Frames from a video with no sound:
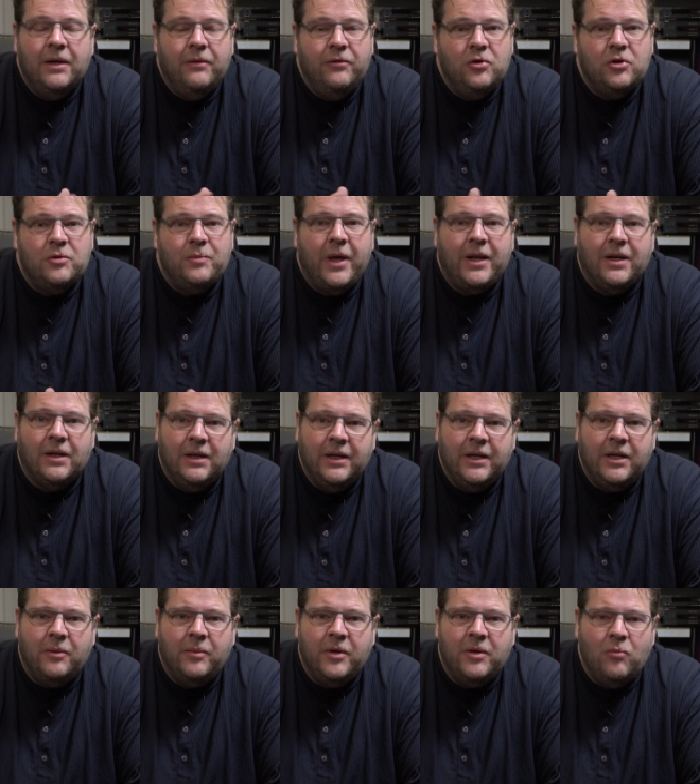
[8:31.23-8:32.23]
If you spend a
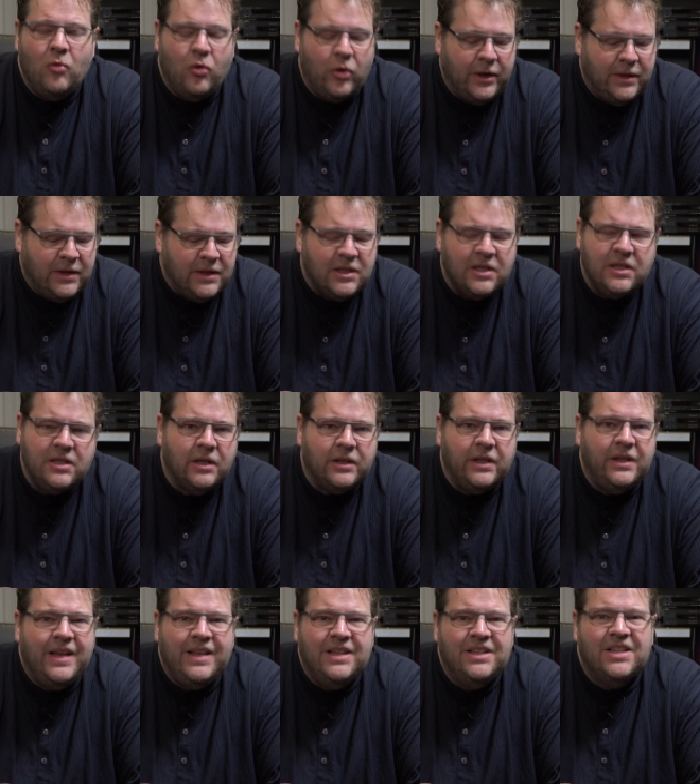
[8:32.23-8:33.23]
little bit more, and this is not
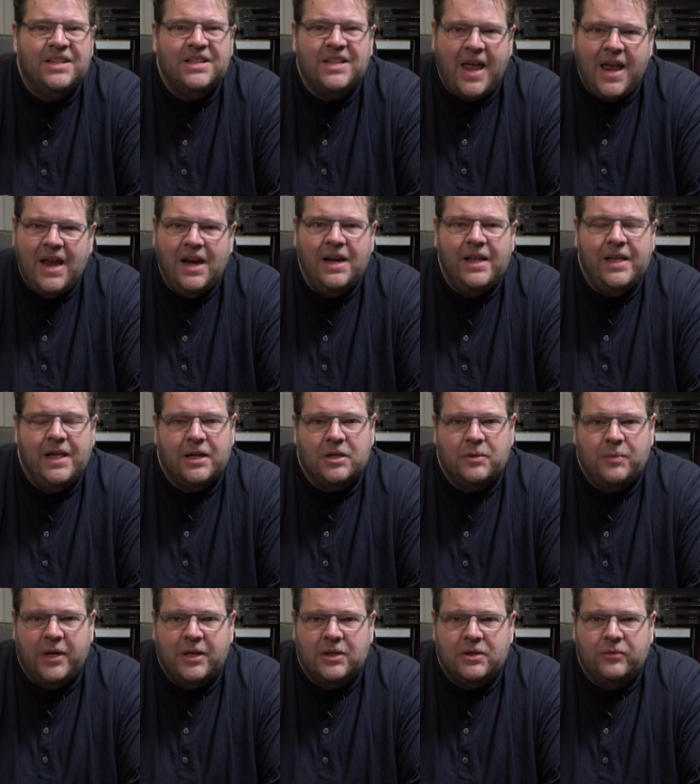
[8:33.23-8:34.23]
an insanely
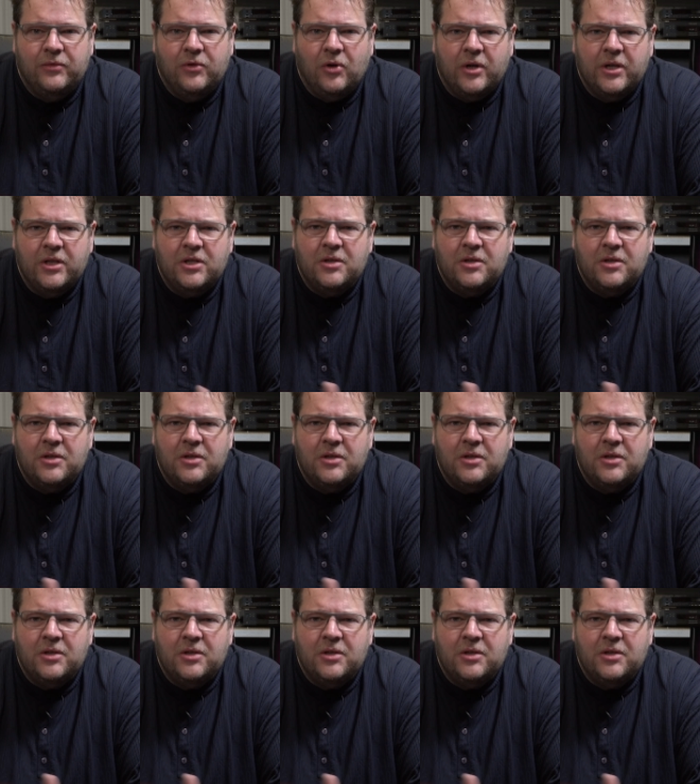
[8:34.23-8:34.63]
expensive dock,